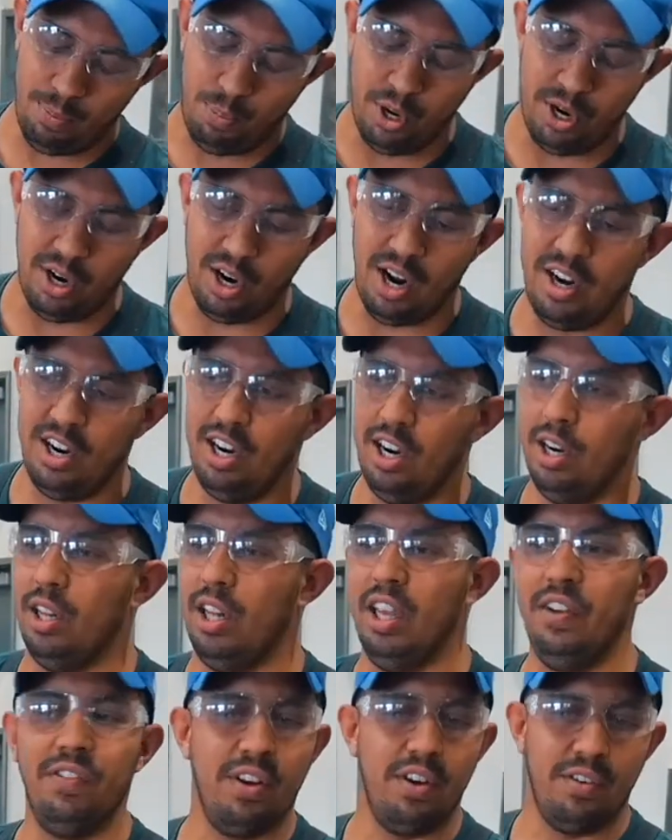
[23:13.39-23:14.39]
you to put it on
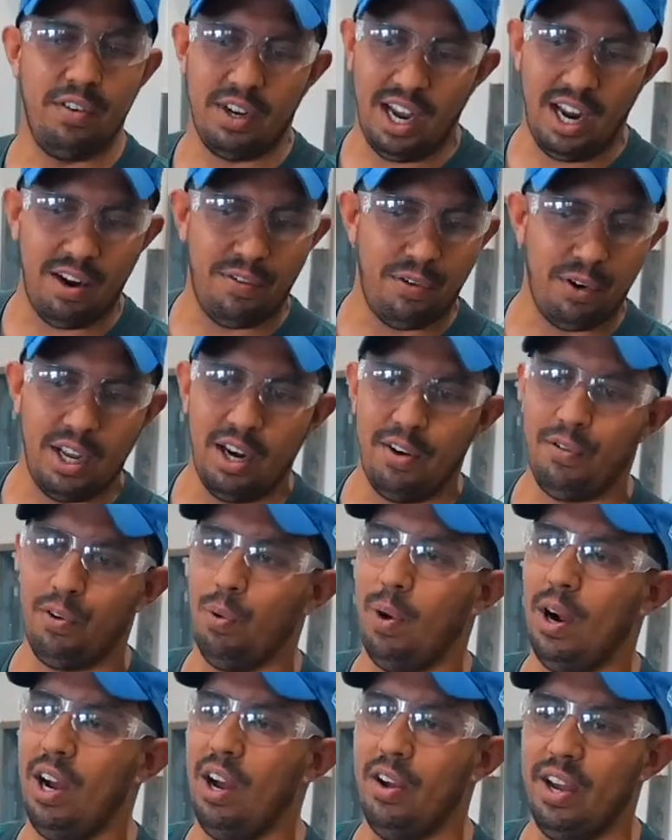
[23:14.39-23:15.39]
here, leave it, kind of forget it
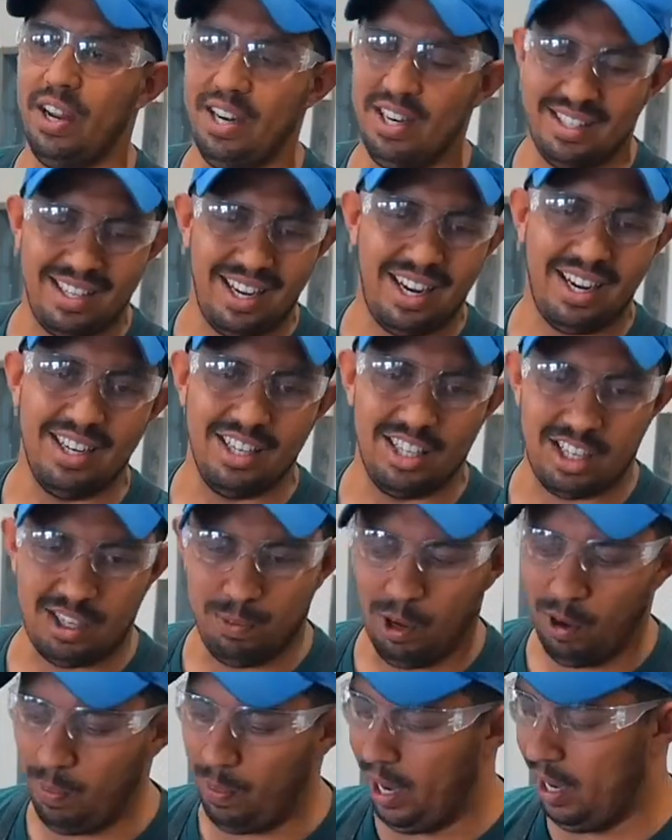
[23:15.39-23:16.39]
for a while, and it's not going to
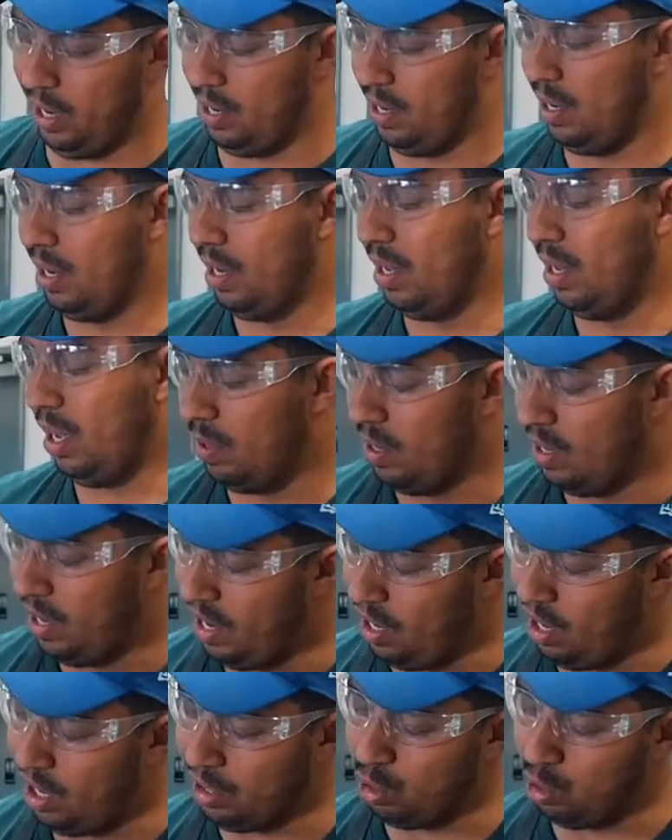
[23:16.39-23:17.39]
smell bad.
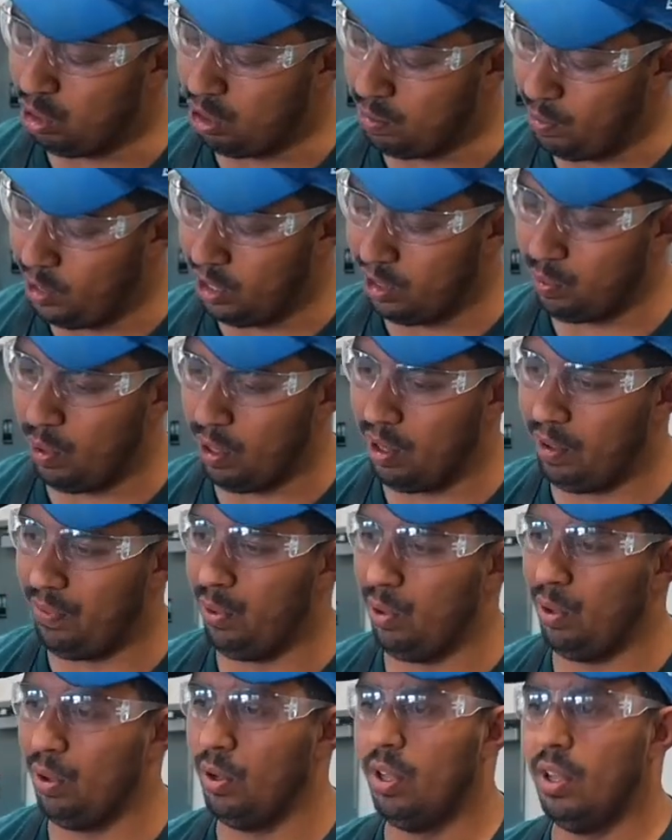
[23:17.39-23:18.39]
It also smells
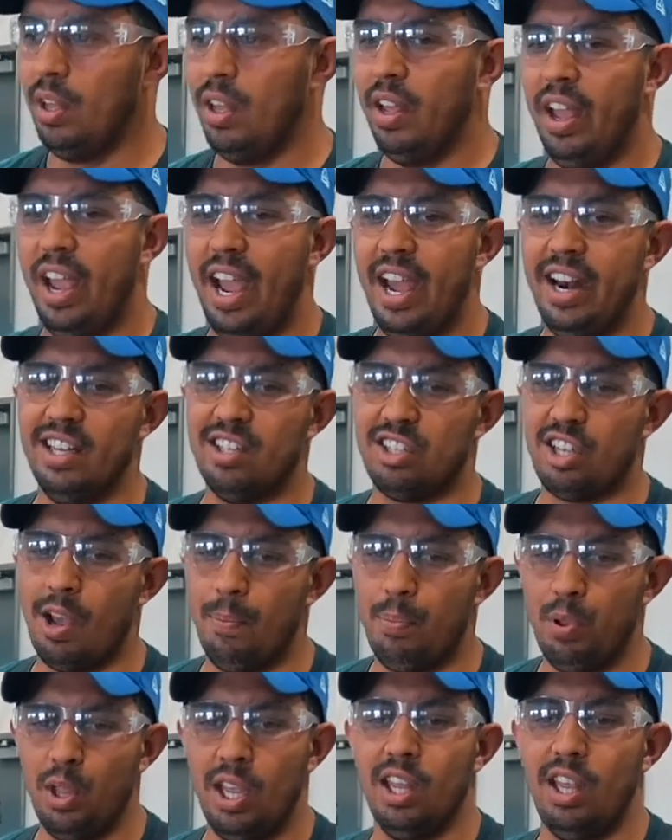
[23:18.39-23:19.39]
wonderful, and it's
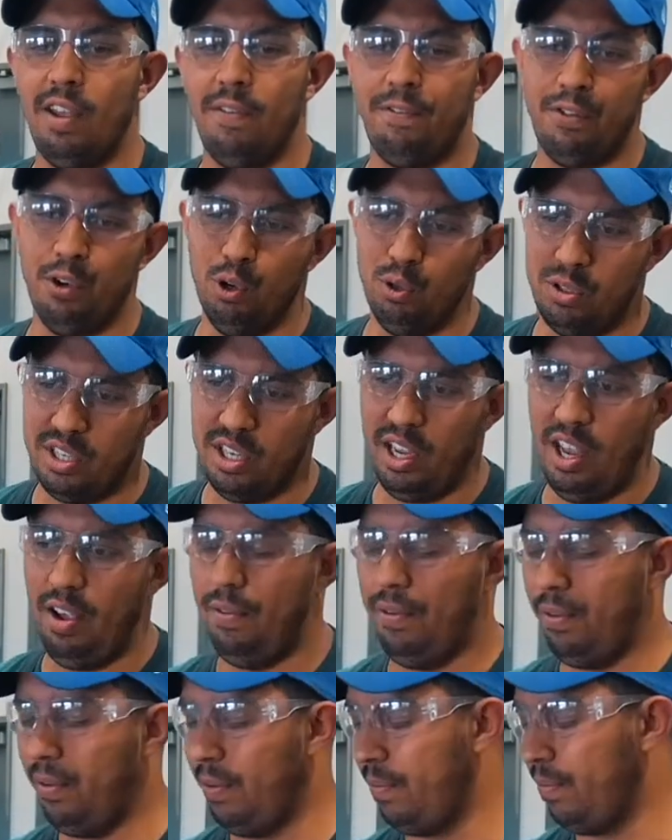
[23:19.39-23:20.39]
completely food
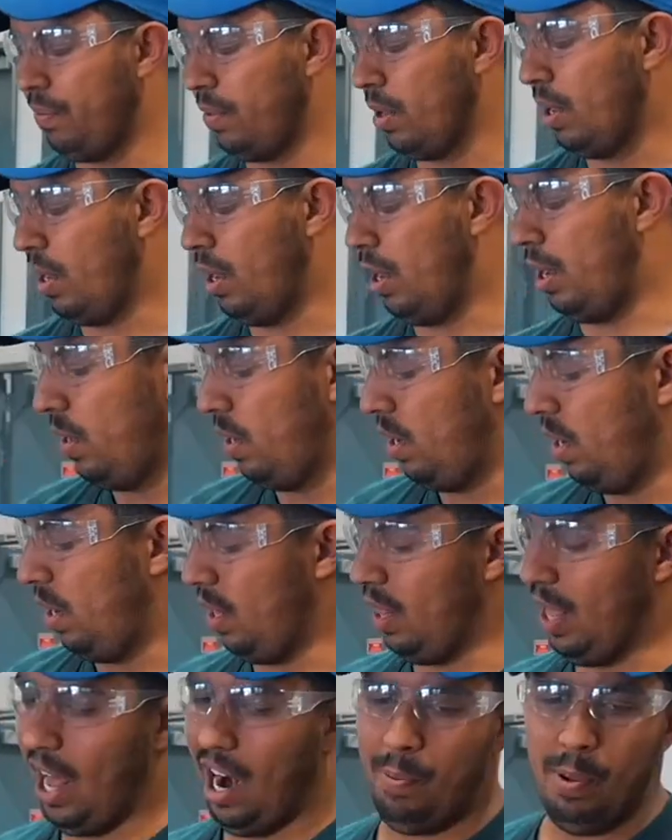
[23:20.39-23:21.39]
safe.
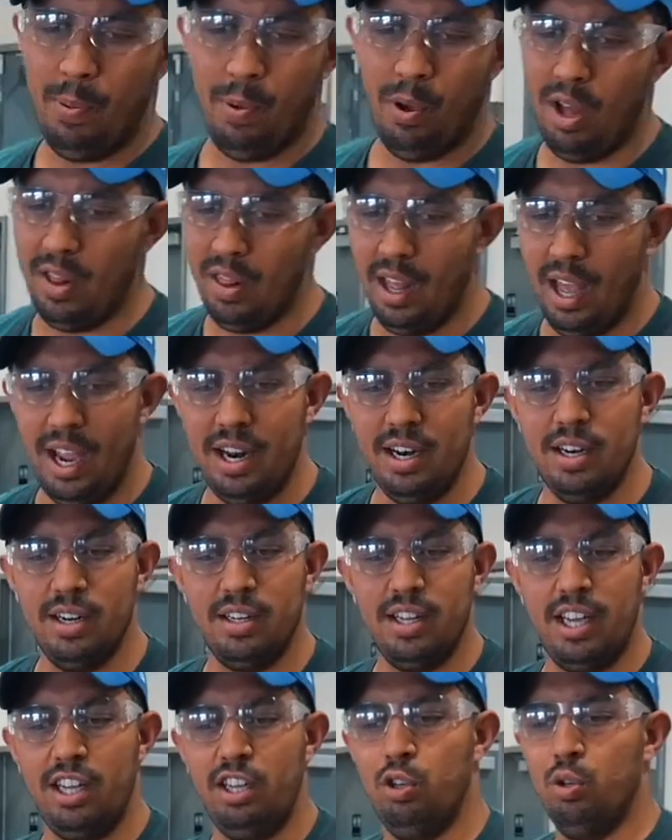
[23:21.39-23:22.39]
A lot of people
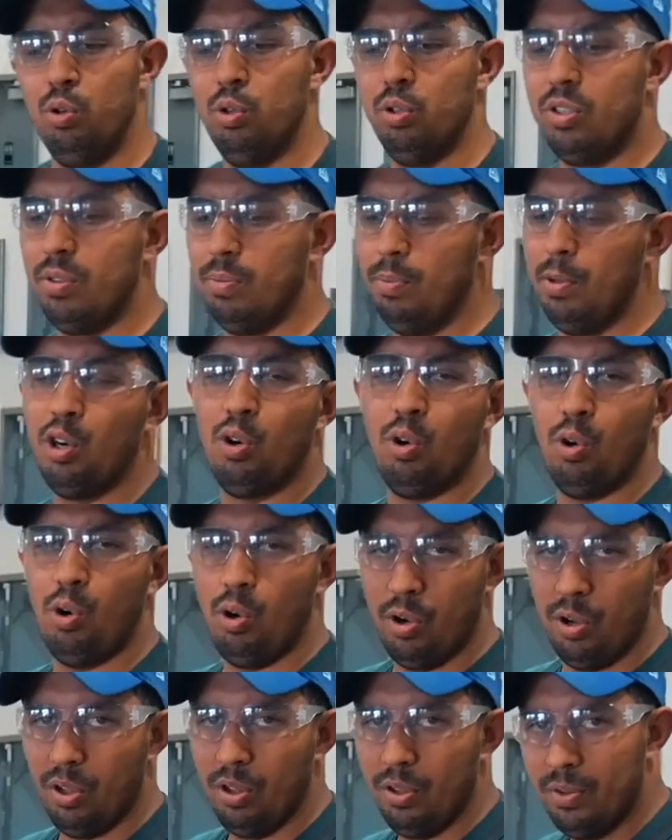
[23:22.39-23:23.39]
online, they use
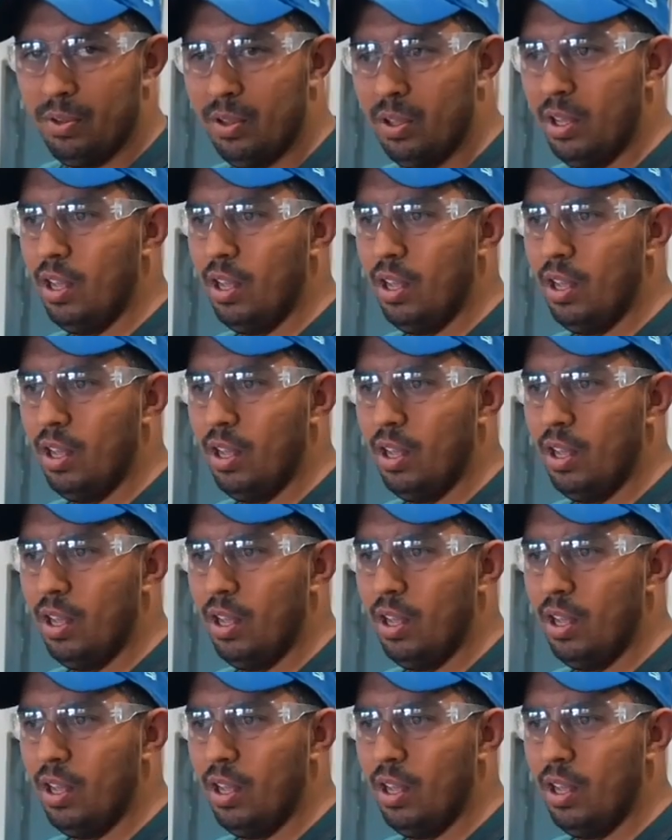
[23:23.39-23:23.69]
mineral oil,